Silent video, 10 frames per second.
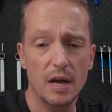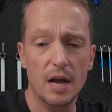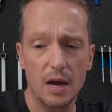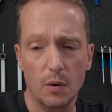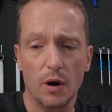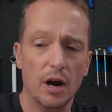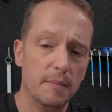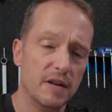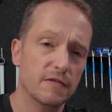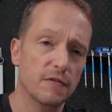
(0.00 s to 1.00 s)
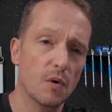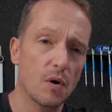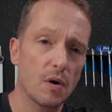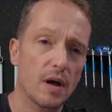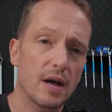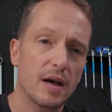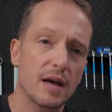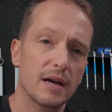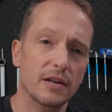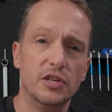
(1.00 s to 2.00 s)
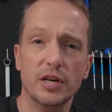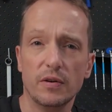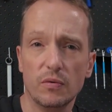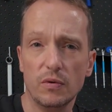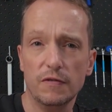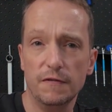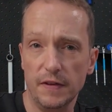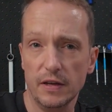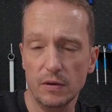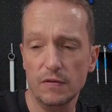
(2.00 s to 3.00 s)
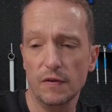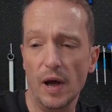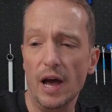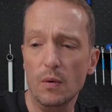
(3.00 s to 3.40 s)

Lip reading: We're aiming for a general feel for how it